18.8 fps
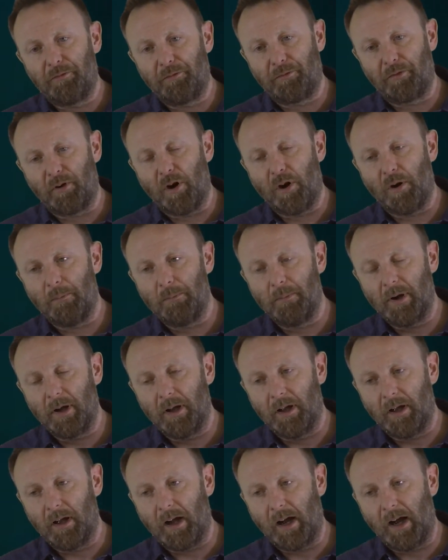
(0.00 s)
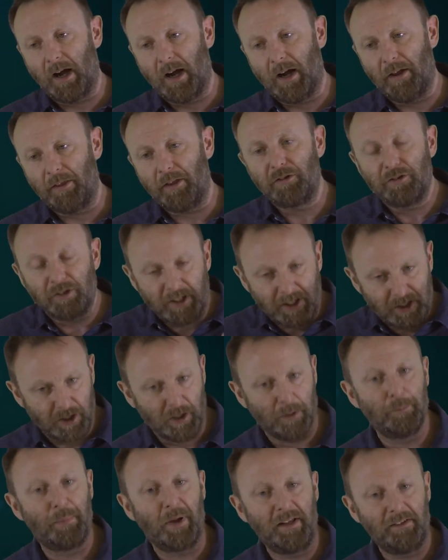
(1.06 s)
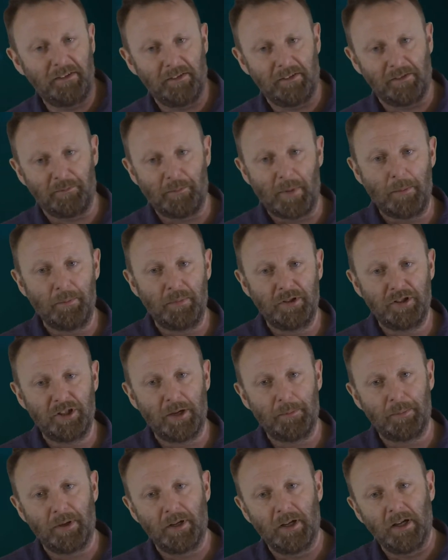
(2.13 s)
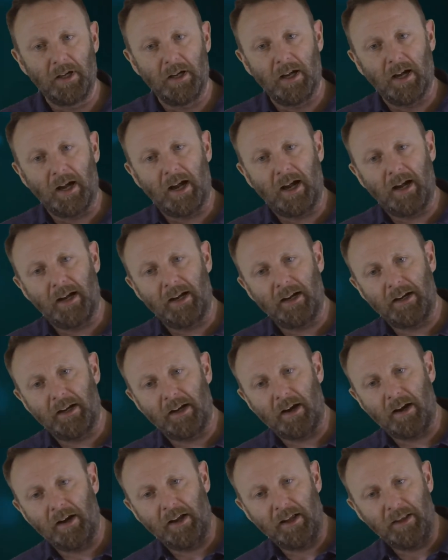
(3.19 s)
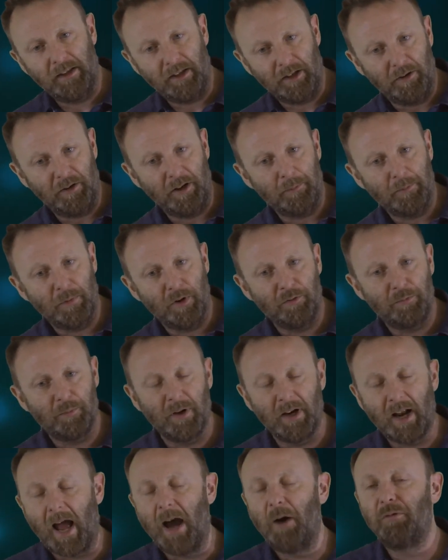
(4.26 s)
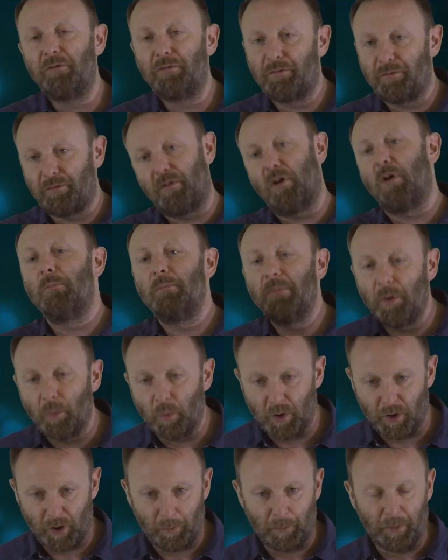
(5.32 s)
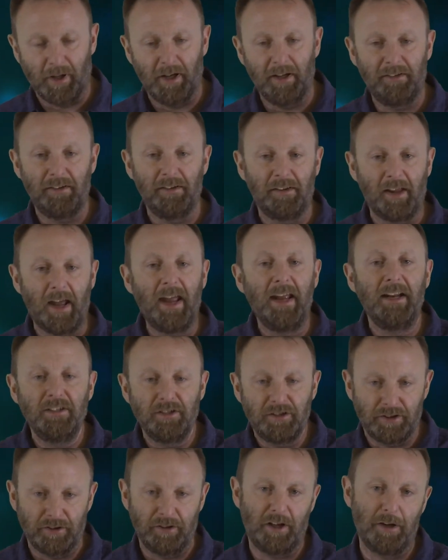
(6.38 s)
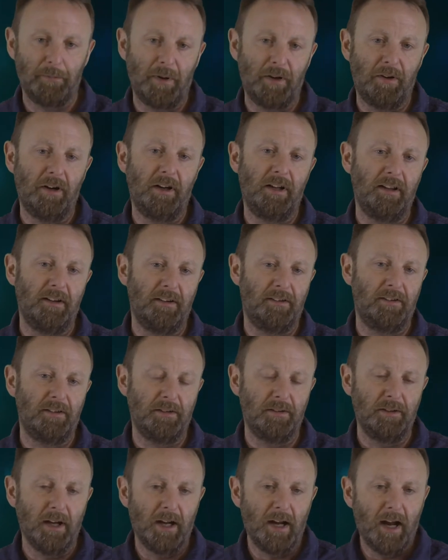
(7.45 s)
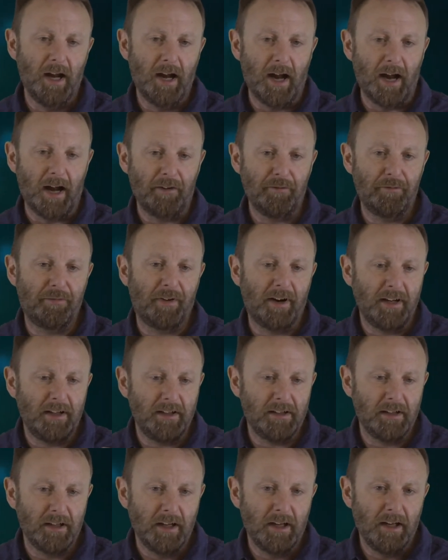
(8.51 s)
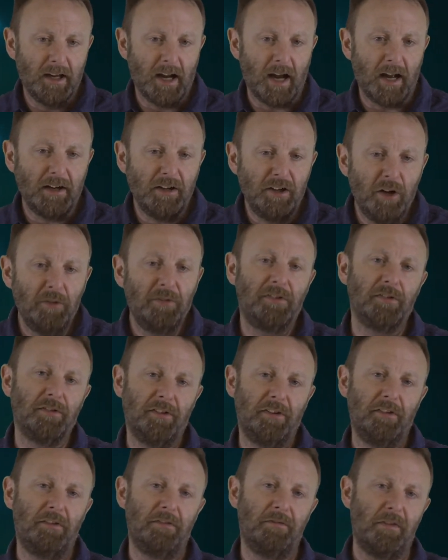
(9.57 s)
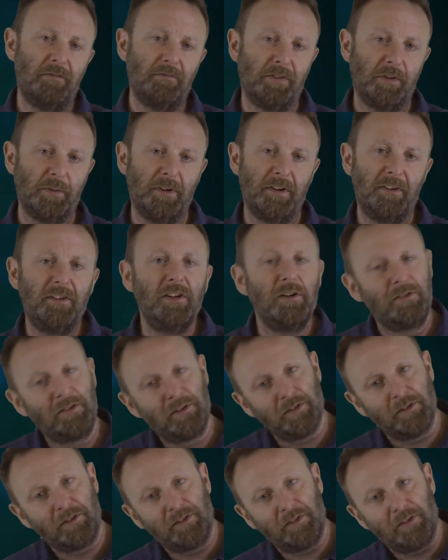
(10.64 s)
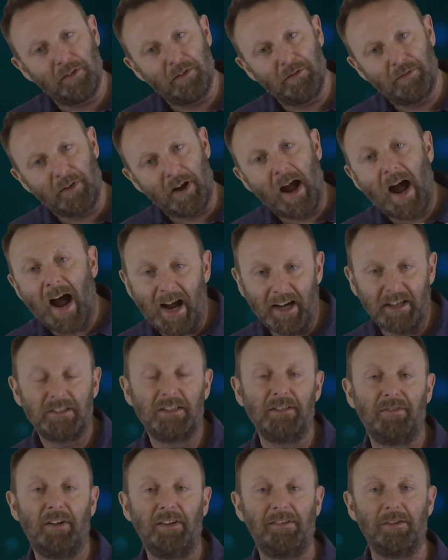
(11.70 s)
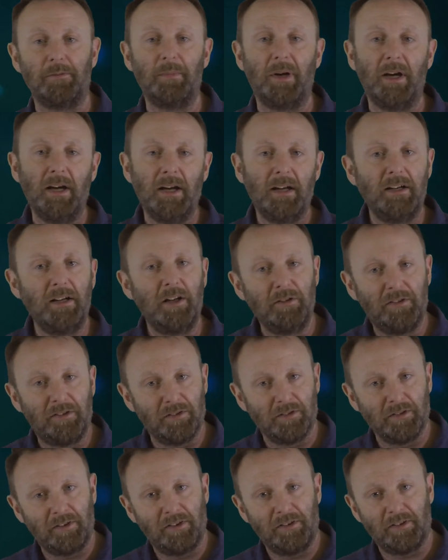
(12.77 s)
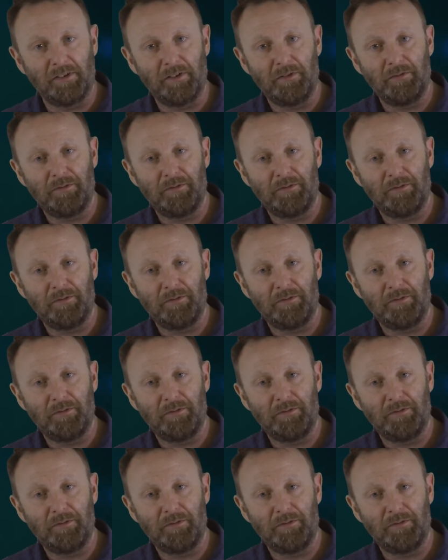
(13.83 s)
from the traditional basis of membership in the union movement, out from the workplaces into communities to find new sources of influence, new sources of activism, new sources